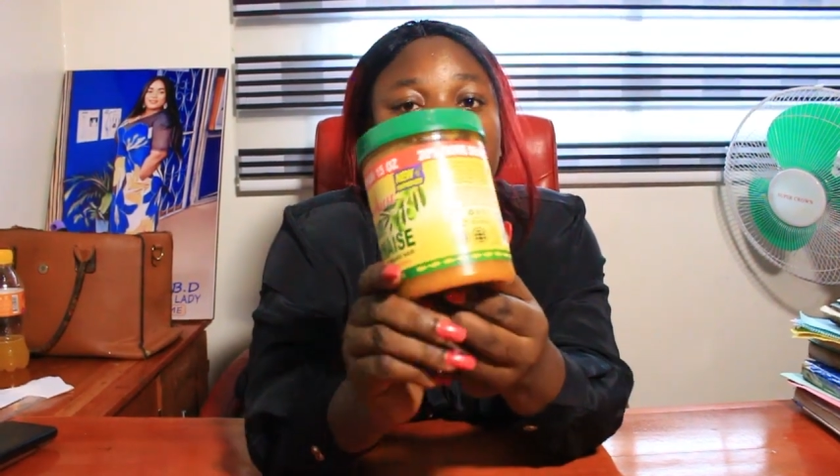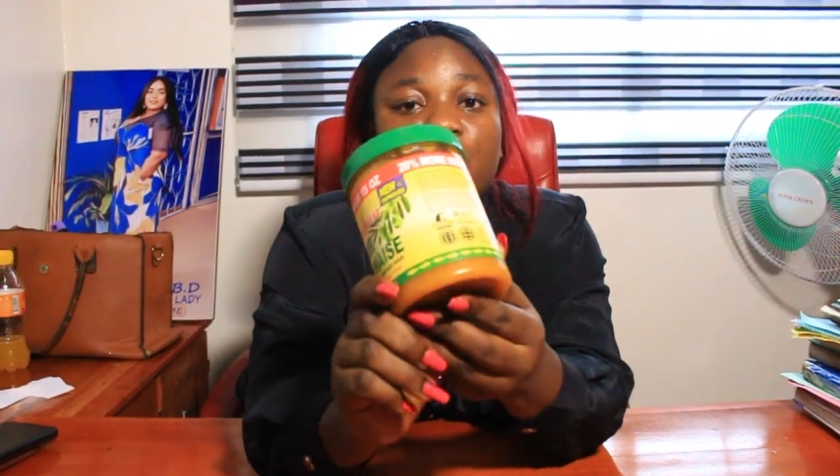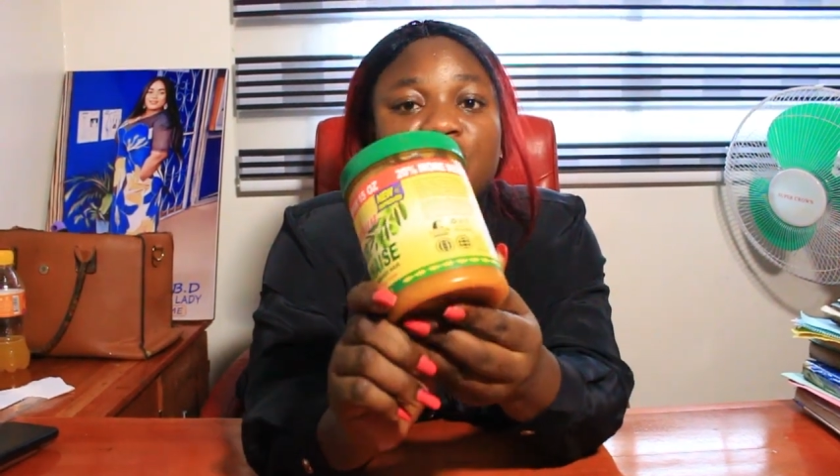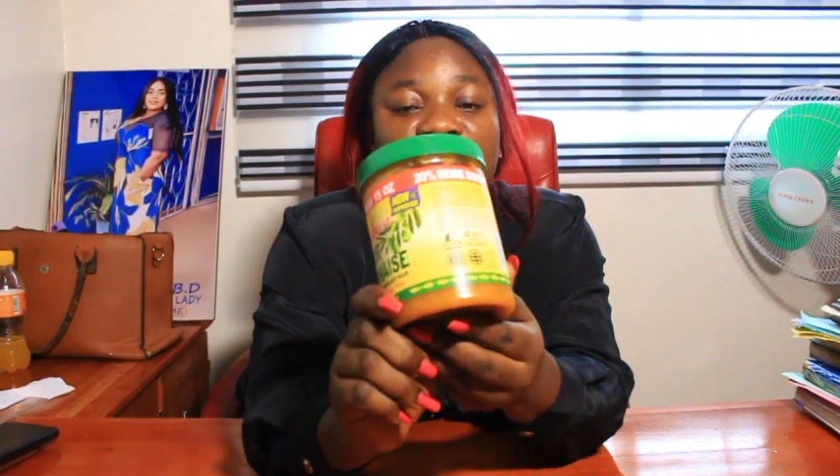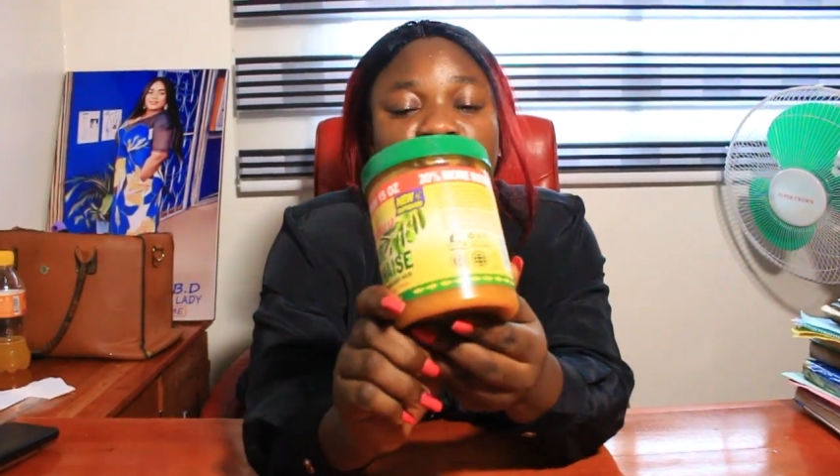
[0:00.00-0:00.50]
you
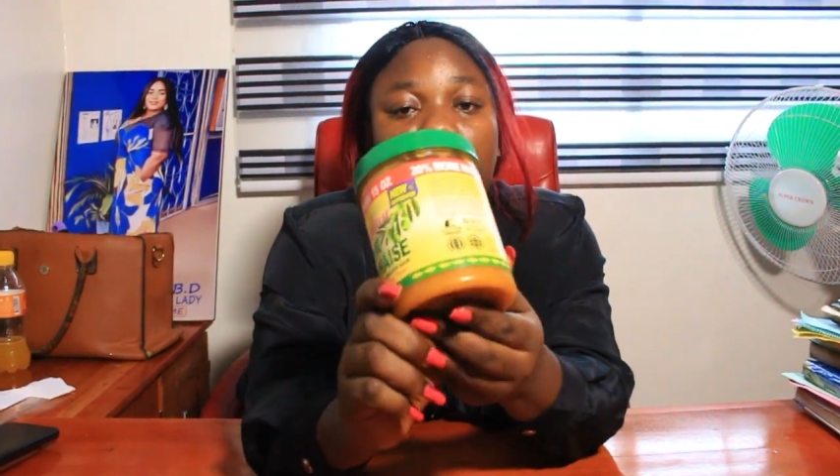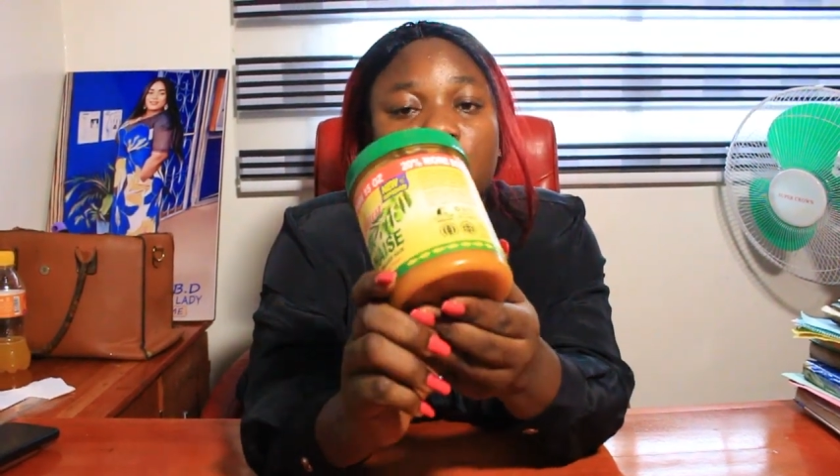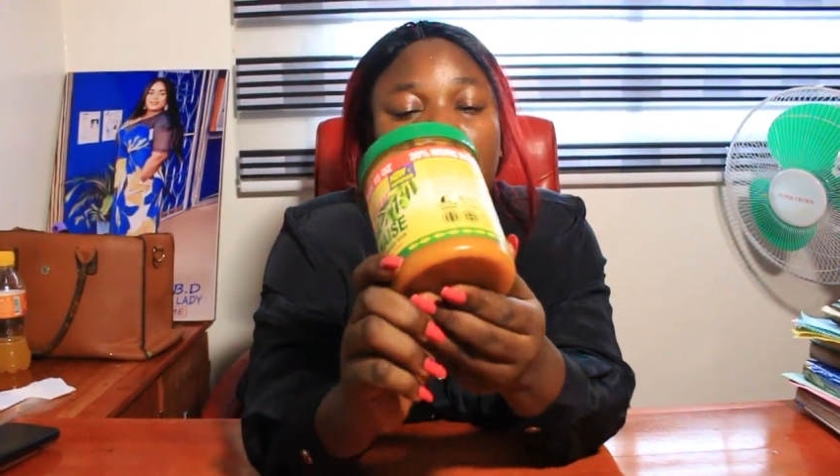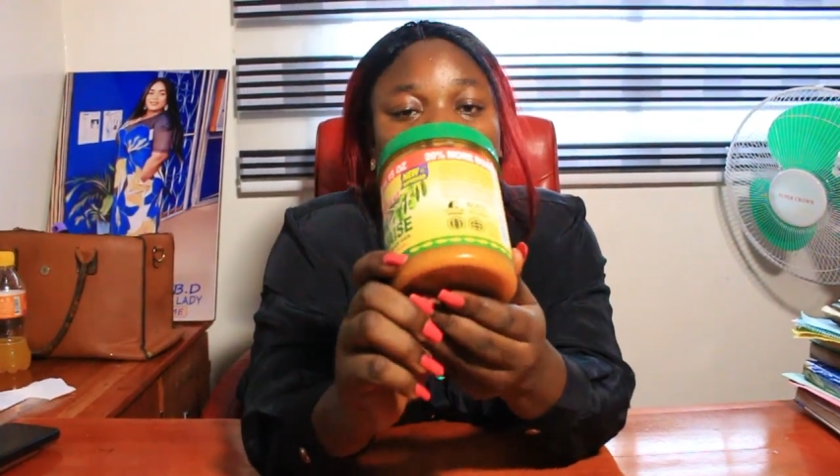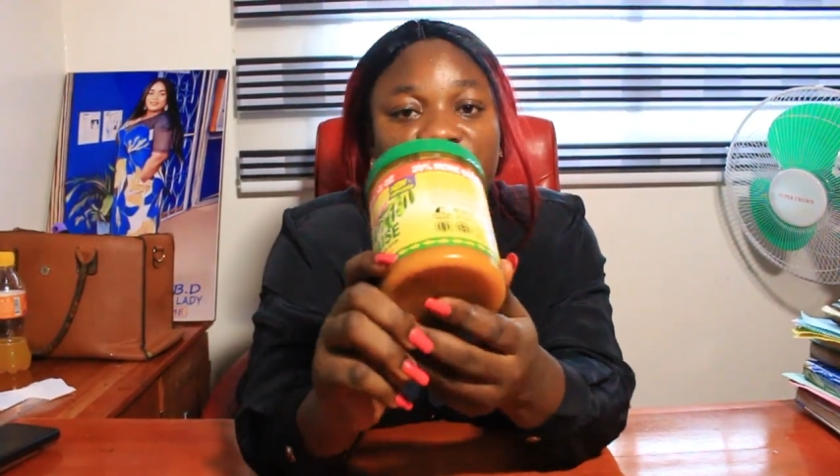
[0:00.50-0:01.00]
use this
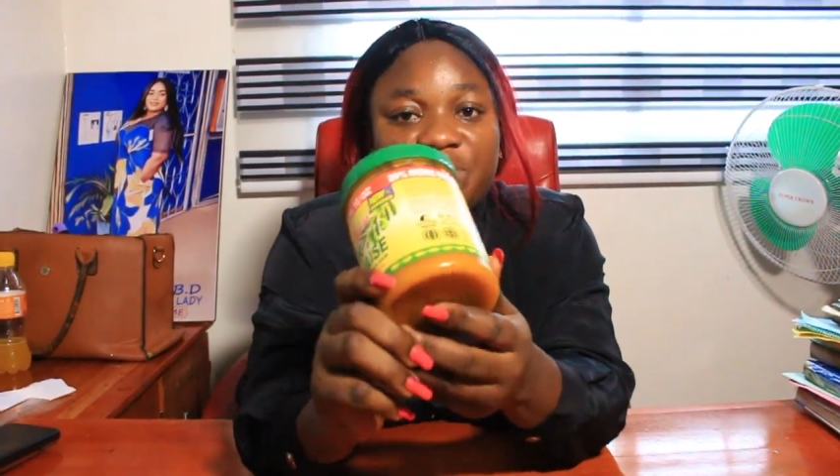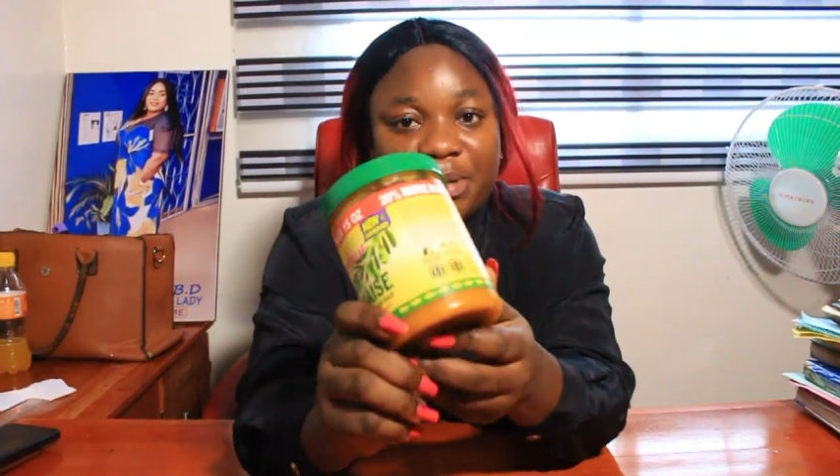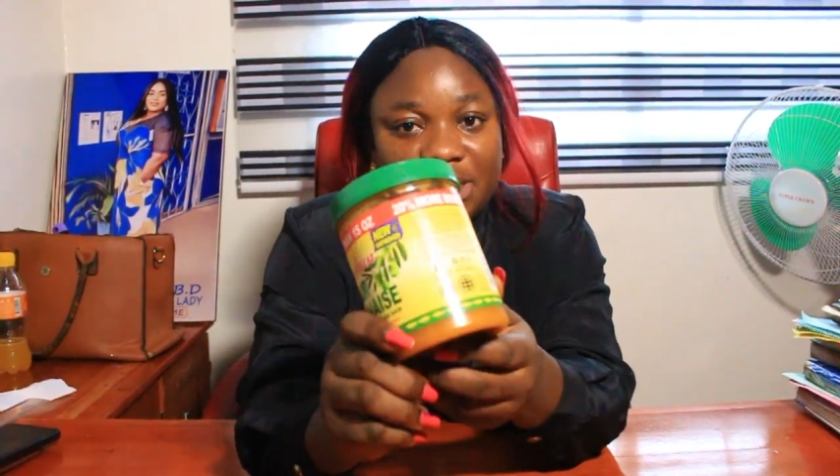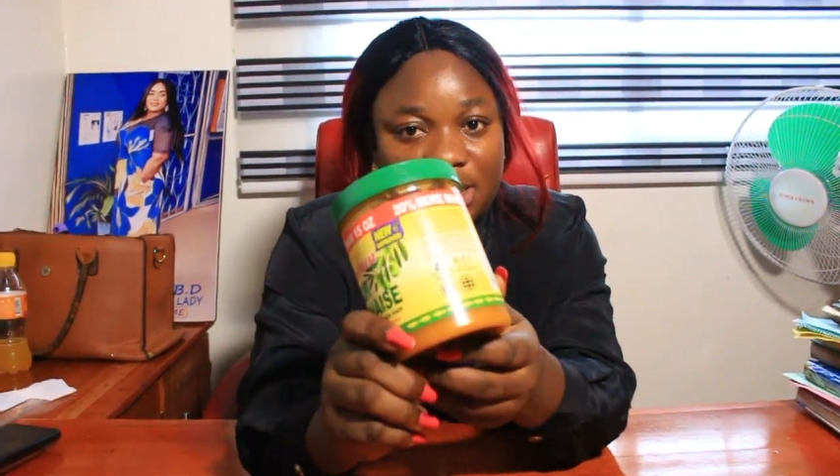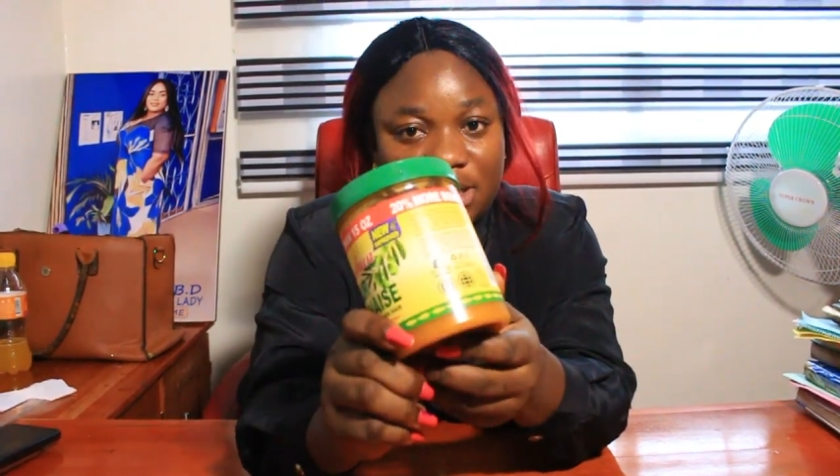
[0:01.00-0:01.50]
product
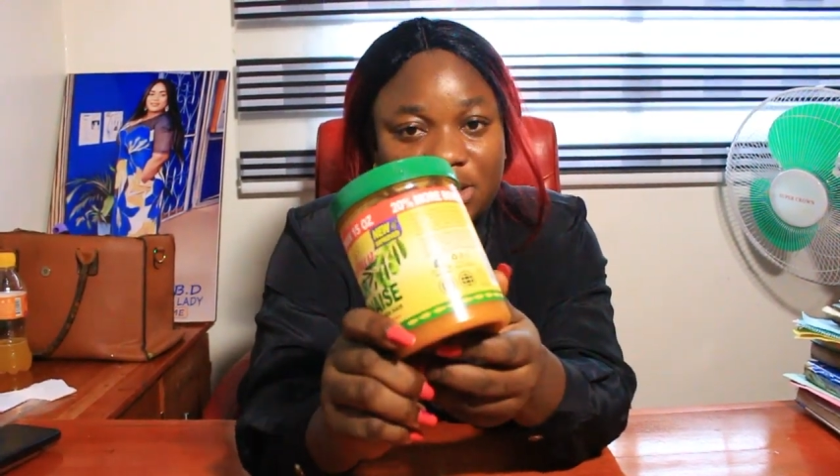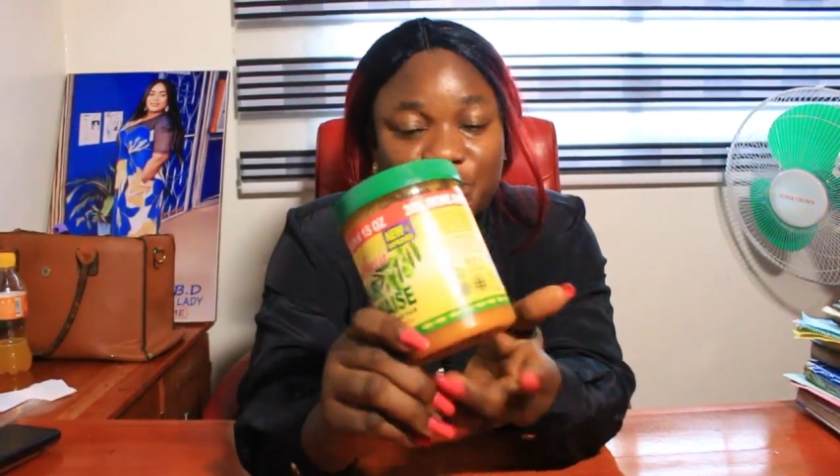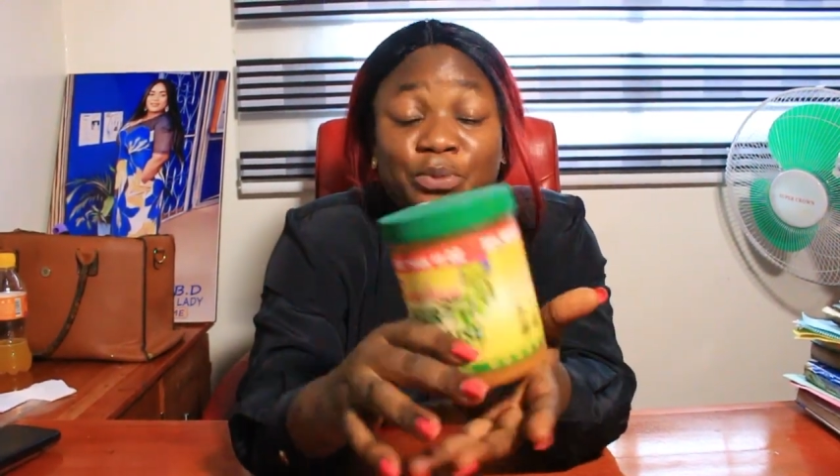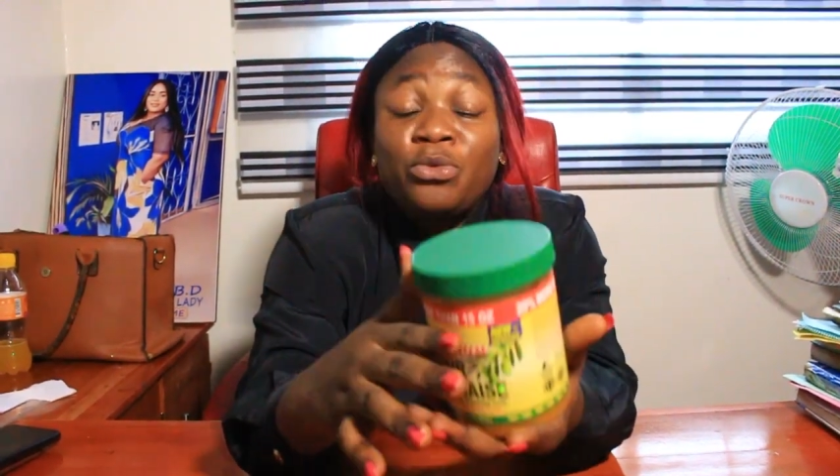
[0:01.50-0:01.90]
100%.